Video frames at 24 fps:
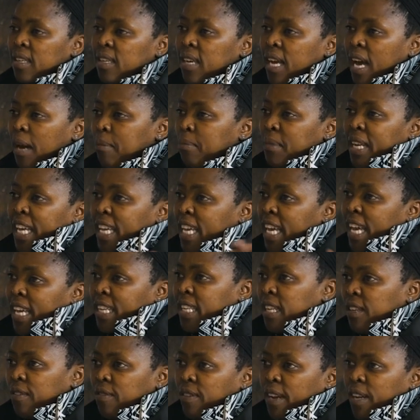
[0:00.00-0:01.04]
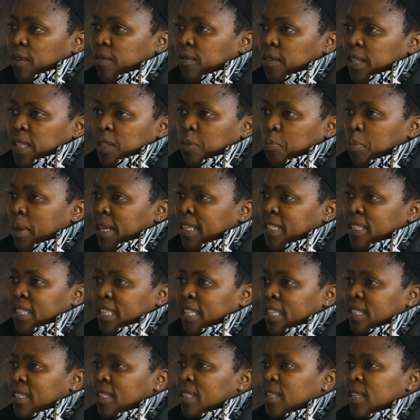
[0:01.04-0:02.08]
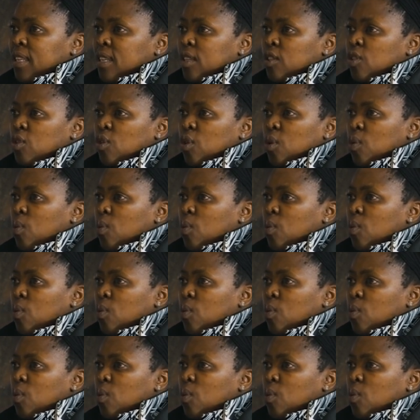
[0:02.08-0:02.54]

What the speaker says: I'm naked in front of this person. So